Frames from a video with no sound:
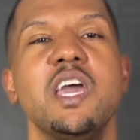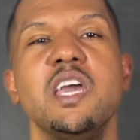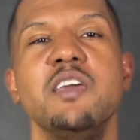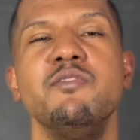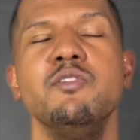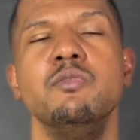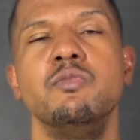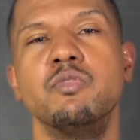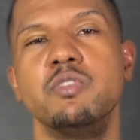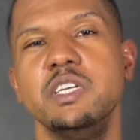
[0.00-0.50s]
and
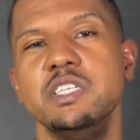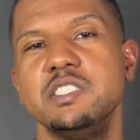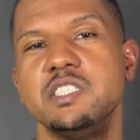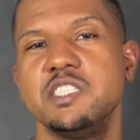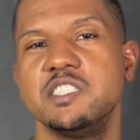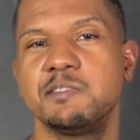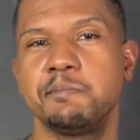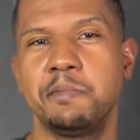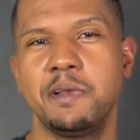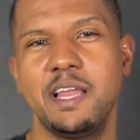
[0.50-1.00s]
you've reached
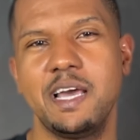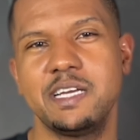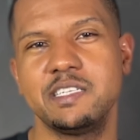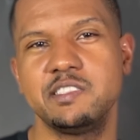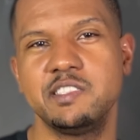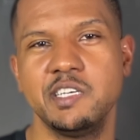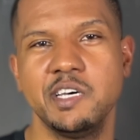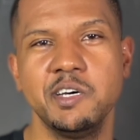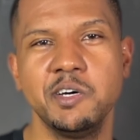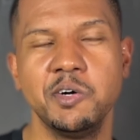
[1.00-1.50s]
this
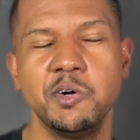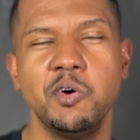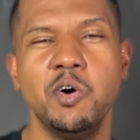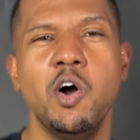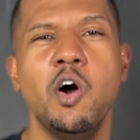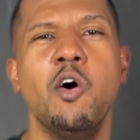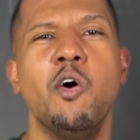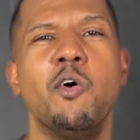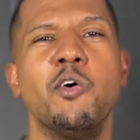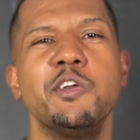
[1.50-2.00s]
plateau
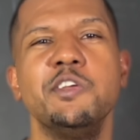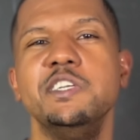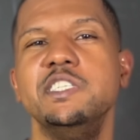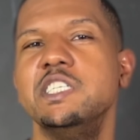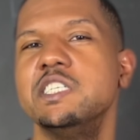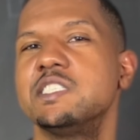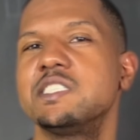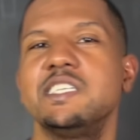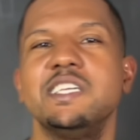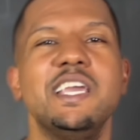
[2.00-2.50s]
or you
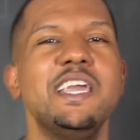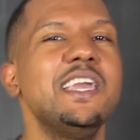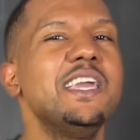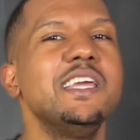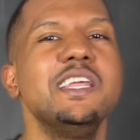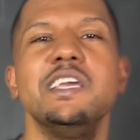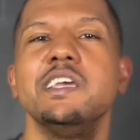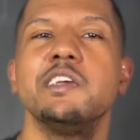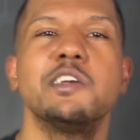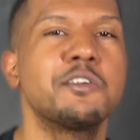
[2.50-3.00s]
just
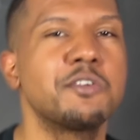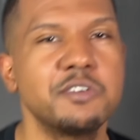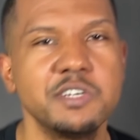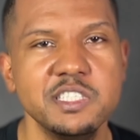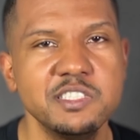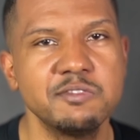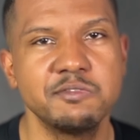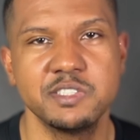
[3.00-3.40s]
can't increase